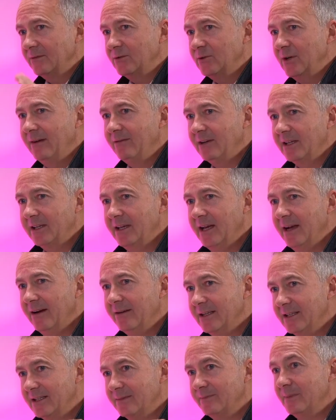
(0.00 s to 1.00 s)
traveler care,
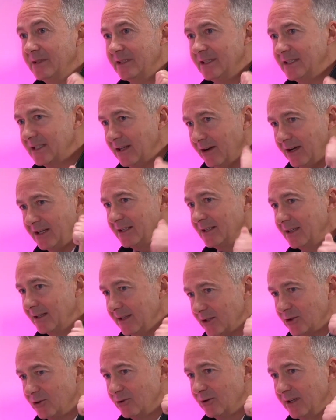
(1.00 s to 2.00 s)
and it's designed to
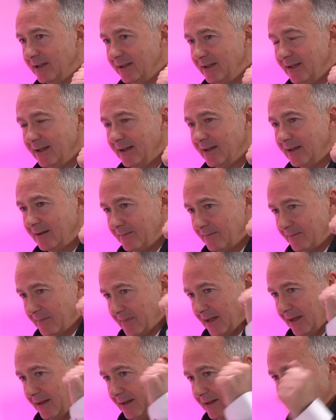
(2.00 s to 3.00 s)
literally,
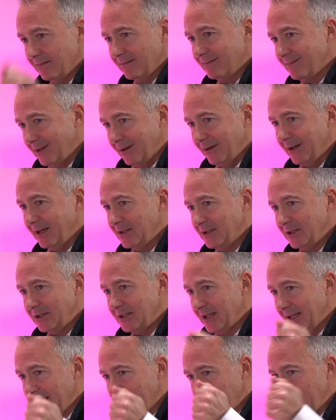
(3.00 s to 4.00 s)
as you
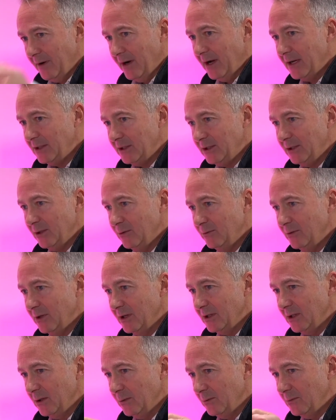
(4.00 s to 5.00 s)
say, advise you
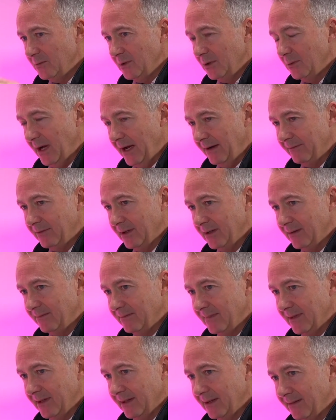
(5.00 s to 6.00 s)
that you have
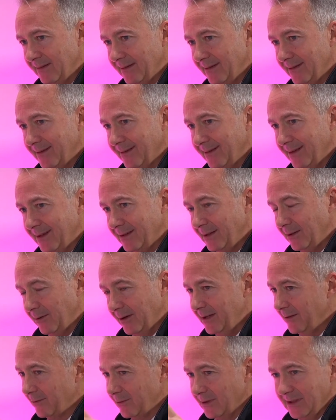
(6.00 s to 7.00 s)

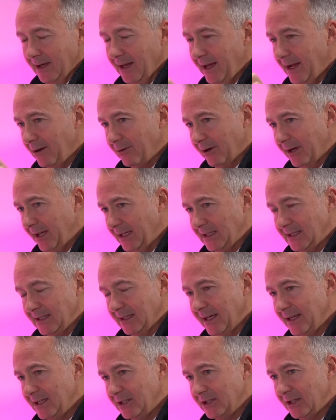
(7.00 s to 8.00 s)
either a delay or a
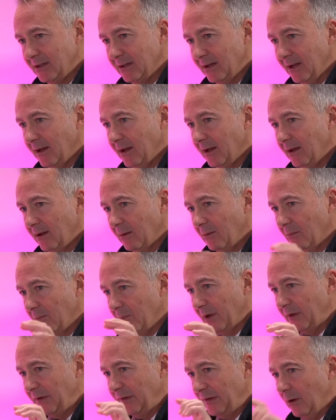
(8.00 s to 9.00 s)
cancellation,
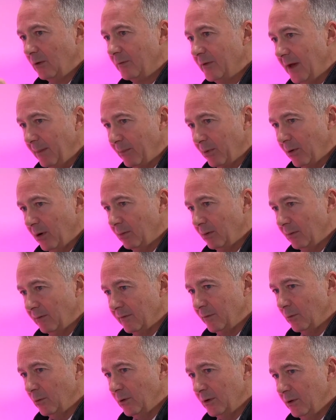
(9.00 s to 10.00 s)
but solve that problem
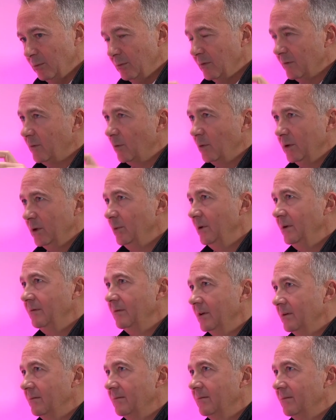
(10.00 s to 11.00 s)
for you before you
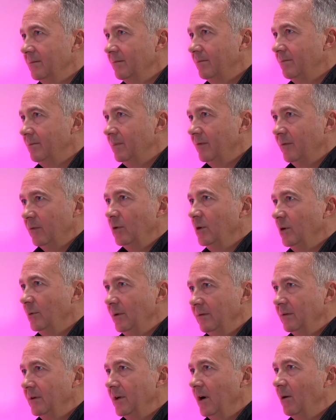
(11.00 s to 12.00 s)
even
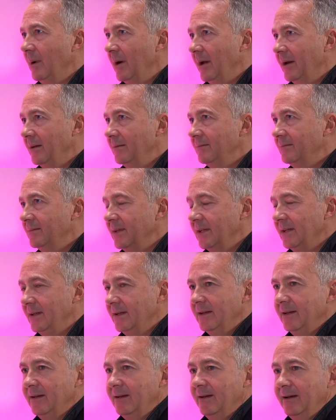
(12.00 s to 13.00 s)
know about it.
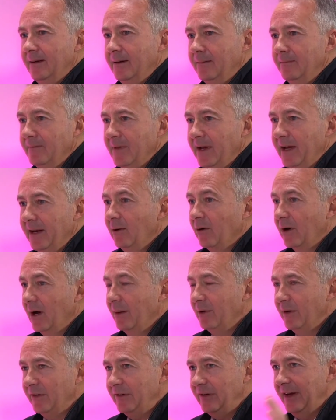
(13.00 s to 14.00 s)
Yeah. And look, I'm
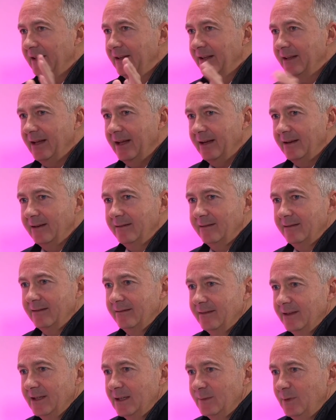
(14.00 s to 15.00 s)
not saying that
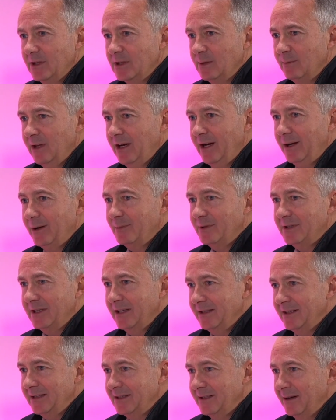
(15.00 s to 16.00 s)
is possible 100%
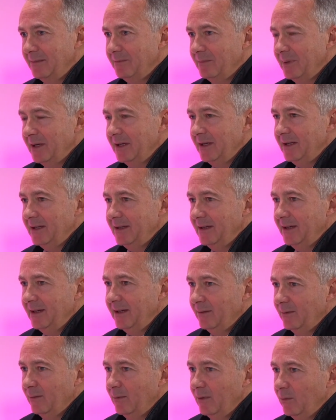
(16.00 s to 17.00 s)
of the time, but
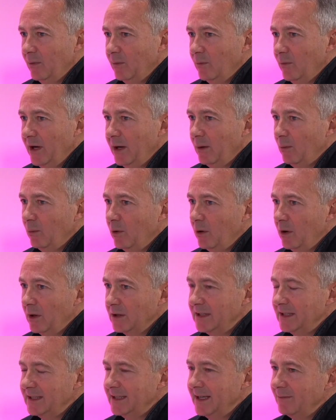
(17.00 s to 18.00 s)
when it
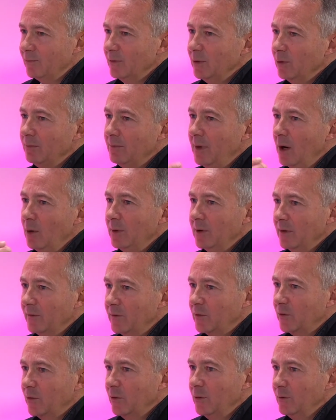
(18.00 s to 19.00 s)
works, it's that real moment of
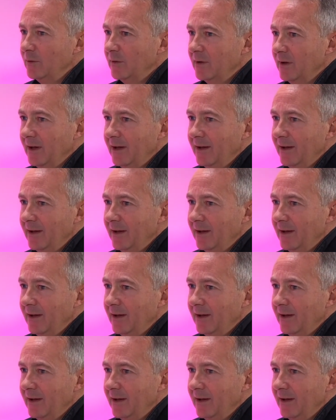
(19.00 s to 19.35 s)
truth